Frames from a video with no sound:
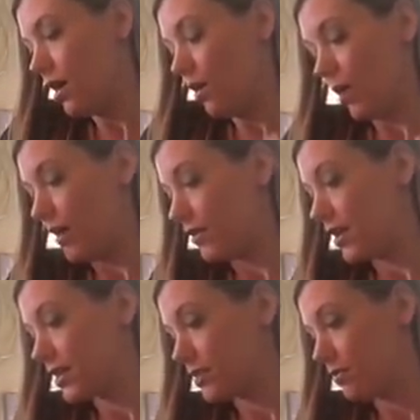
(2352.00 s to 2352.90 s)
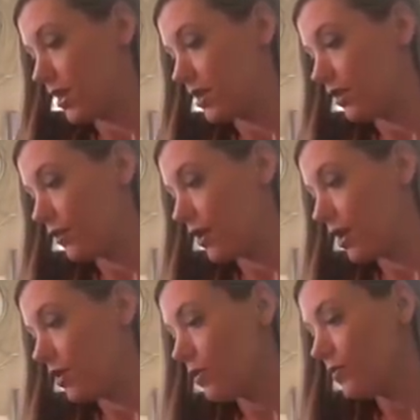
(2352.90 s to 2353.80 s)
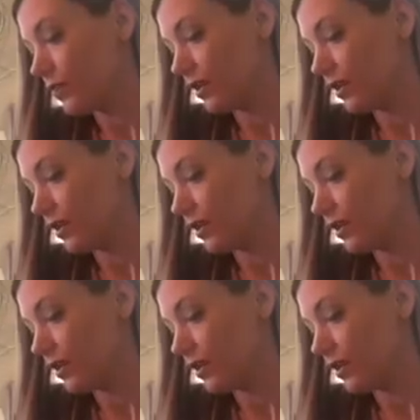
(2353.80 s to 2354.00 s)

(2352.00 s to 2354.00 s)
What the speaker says: whatever this means for you,